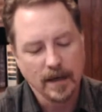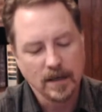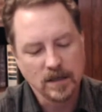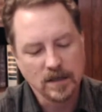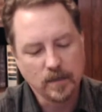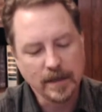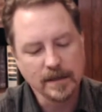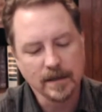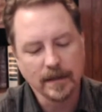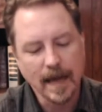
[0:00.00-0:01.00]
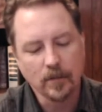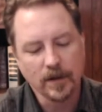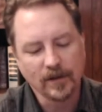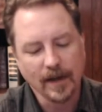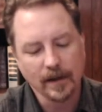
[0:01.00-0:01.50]
She spins an
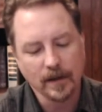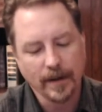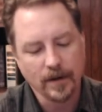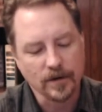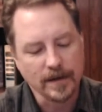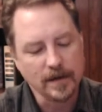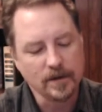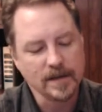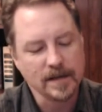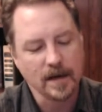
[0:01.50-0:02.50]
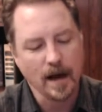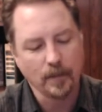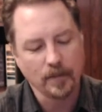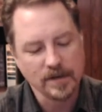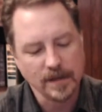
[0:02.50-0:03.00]
elaborate tale about her years as an
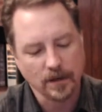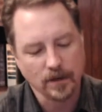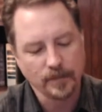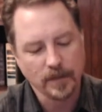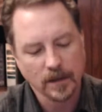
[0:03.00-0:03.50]
opera singer,